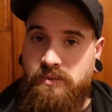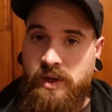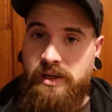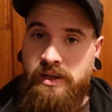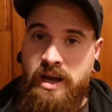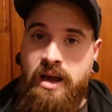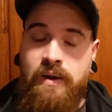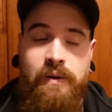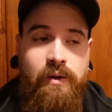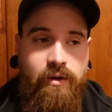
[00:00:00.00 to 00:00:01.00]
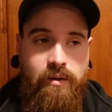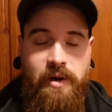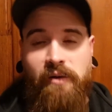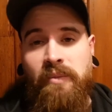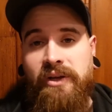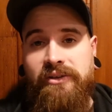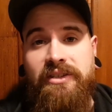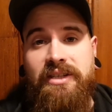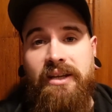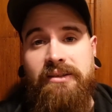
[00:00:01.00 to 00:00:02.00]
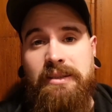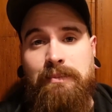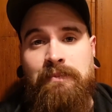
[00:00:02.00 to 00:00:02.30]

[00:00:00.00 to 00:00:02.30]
right now are about metal detecting.